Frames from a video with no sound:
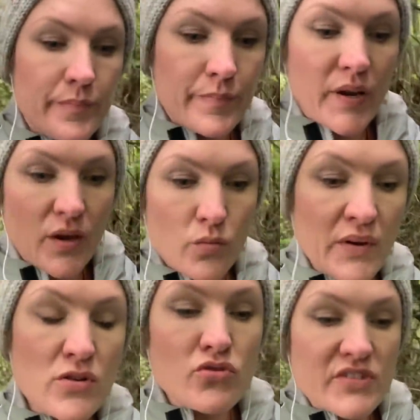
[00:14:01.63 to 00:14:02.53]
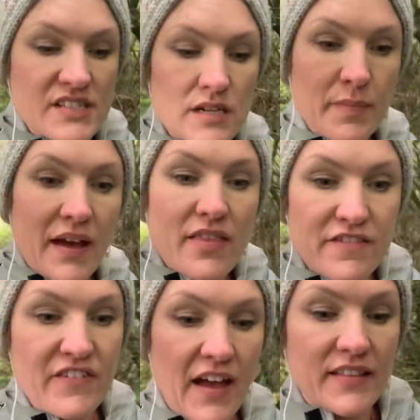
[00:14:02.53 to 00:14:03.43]
But I will grizzle about the
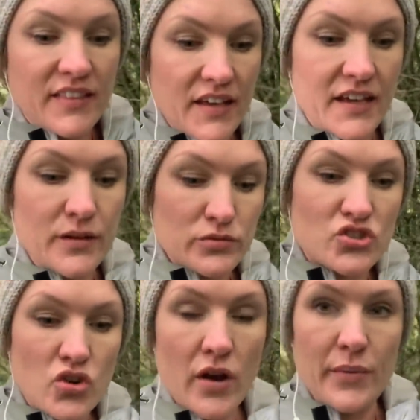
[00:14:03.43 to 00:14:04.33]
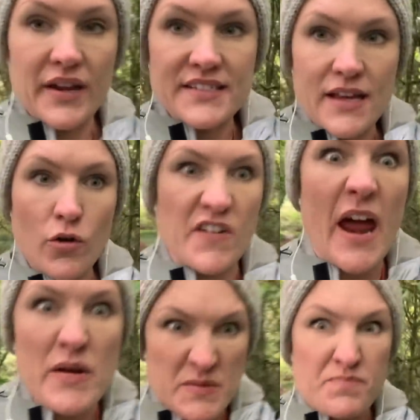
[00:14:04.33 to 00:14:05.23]
fact that it was dry when I set off. And now
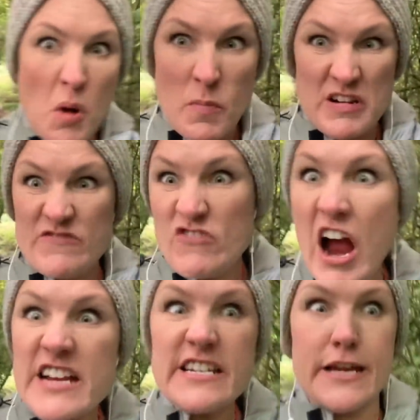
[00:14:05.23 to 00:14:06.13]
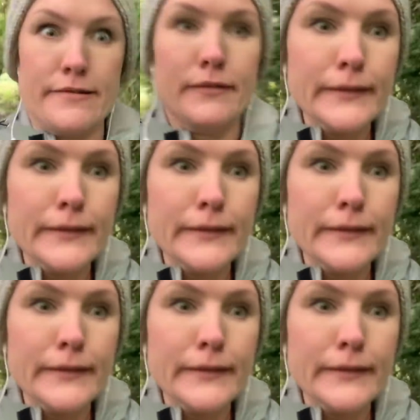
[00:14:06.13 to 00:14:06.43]
it's blubbing raining.